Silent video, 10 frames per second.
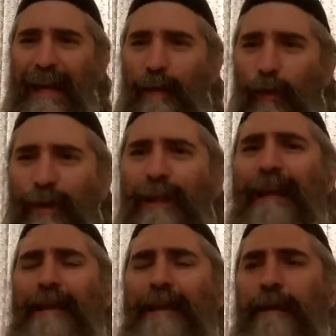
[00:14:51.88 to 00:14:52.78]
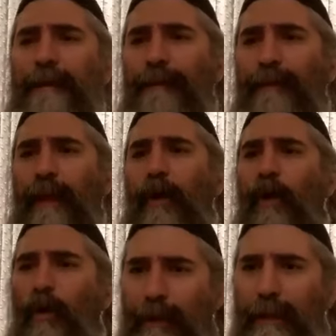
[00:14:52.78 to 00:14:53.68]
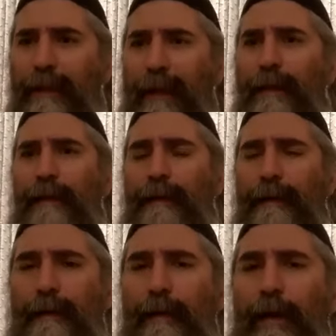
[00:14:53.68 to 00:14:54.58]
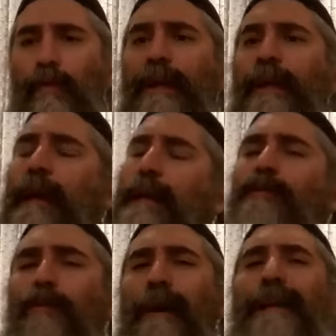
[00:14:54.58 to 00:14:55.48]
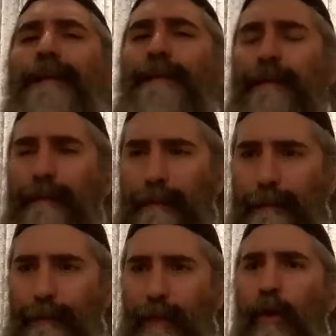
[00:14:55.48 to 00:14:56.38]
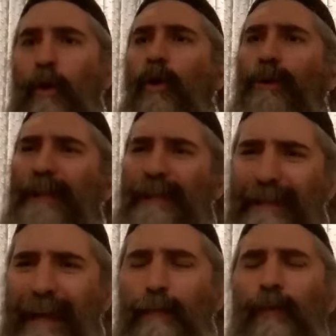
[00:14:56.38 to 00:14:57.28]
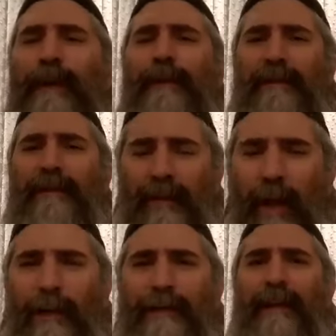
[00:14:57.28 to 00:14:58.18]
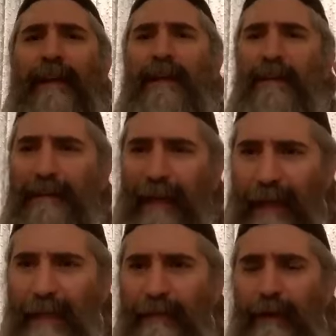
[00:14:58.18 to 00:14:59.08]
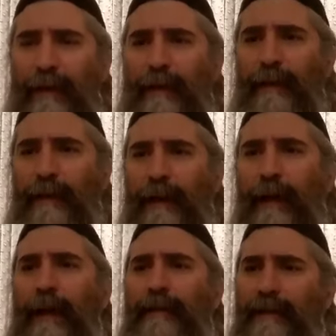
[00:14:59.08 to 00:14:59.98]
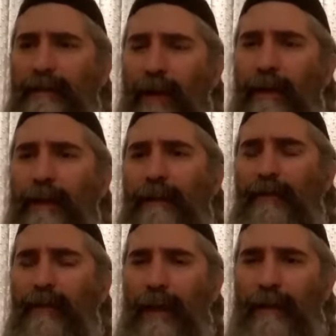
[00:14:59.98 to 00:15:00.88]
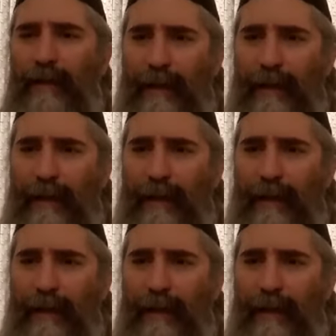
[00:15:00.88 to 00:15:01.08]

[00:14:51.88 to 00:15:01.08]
And only then, only then we can enter Magid. Only then we can start diving and start and, and